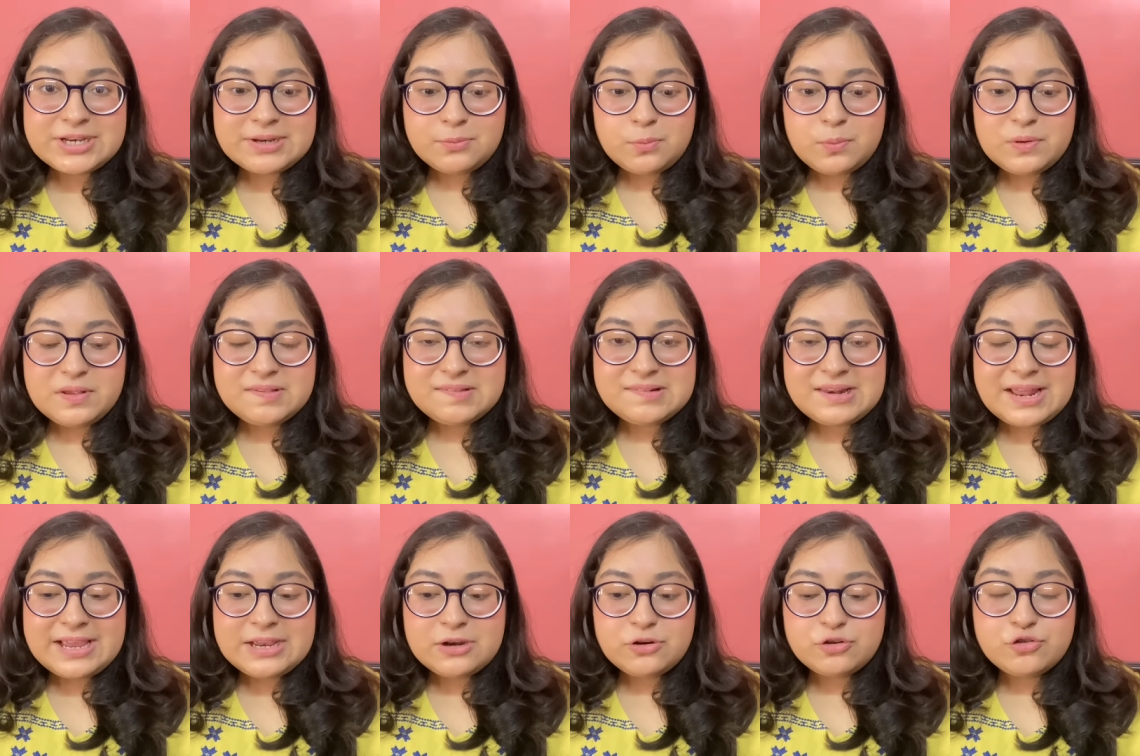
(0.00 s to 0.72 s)

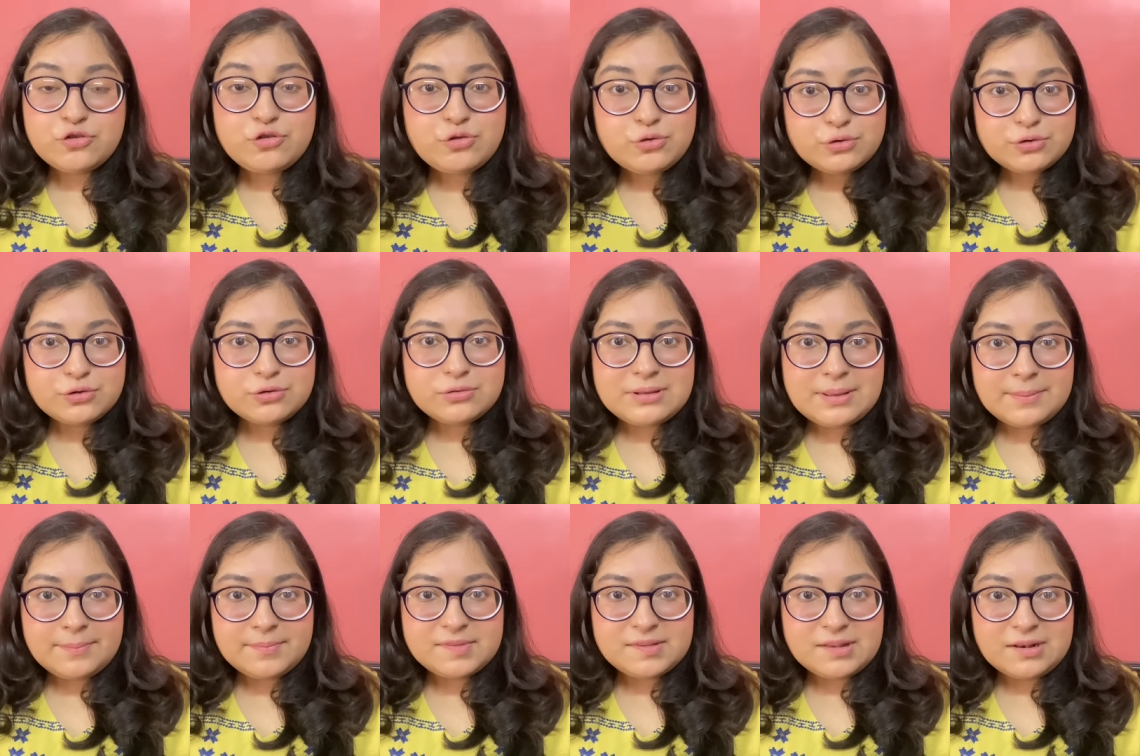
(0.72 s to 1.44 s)
was like true to
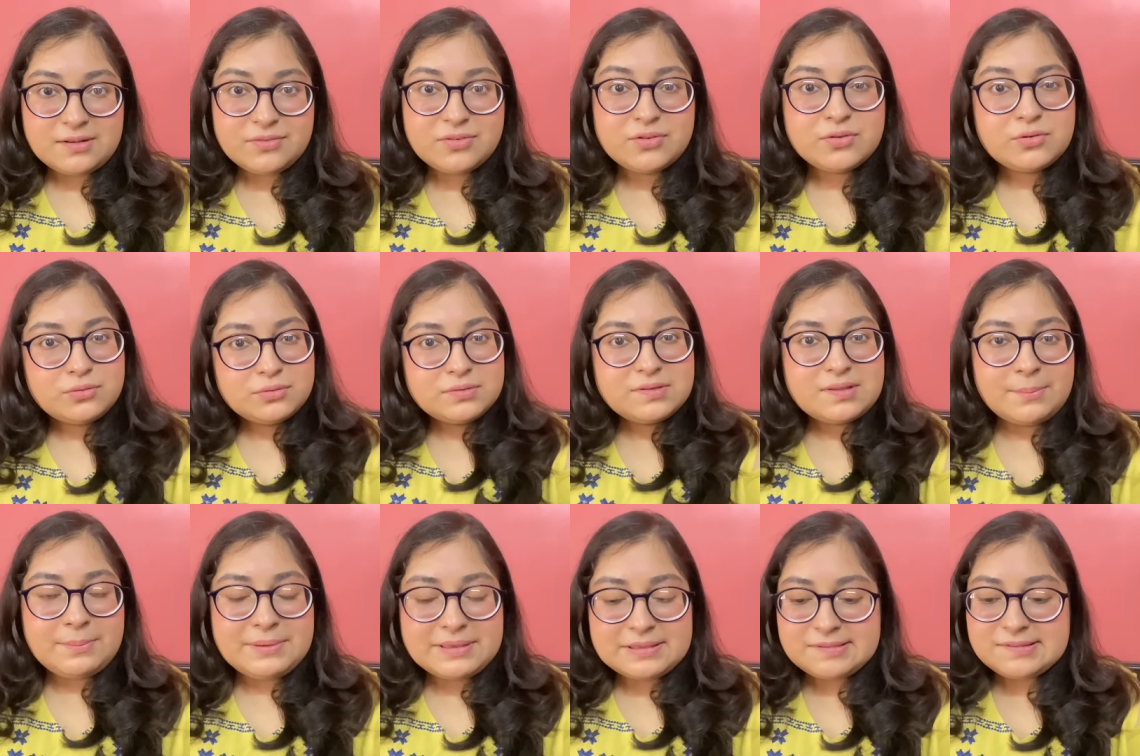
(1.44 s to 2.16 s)
themselves to
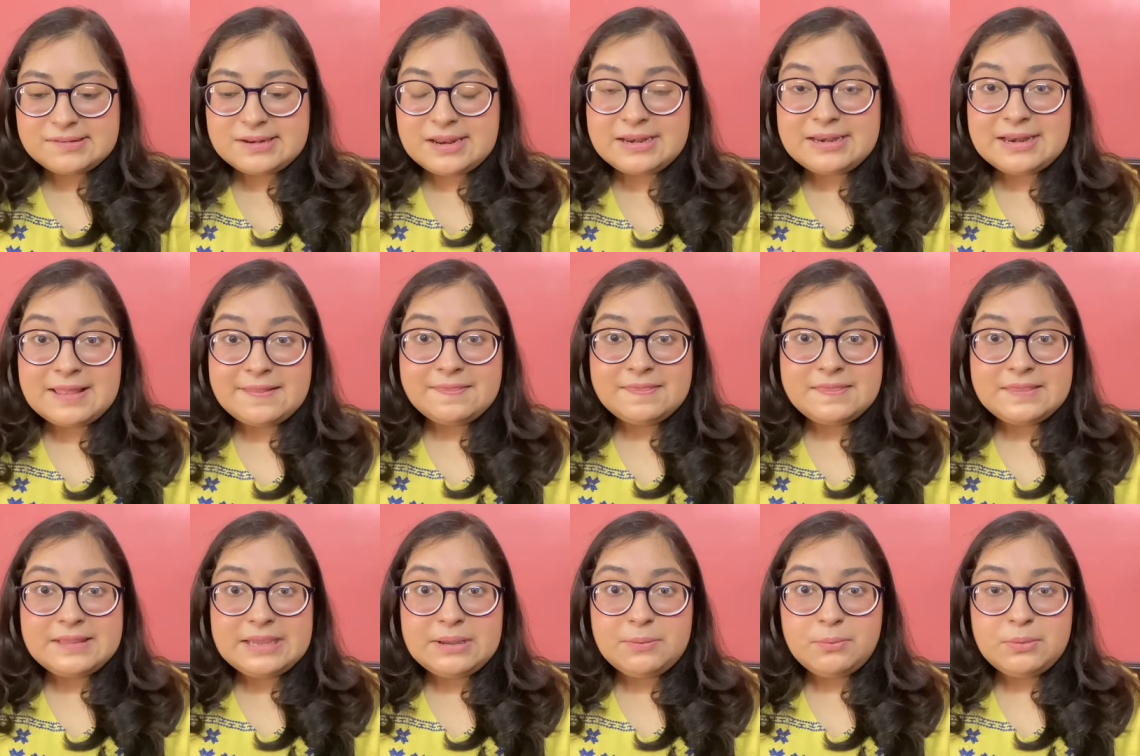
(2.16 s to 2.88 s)
some extent,
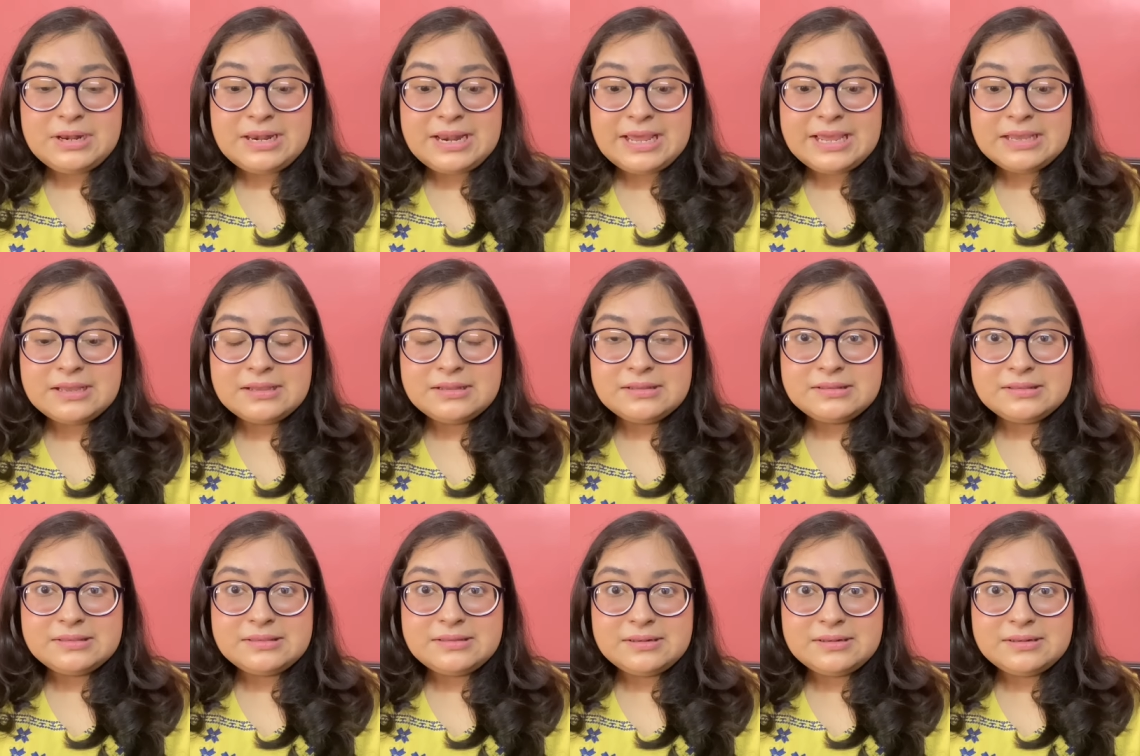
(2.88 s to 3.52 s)
and they were like,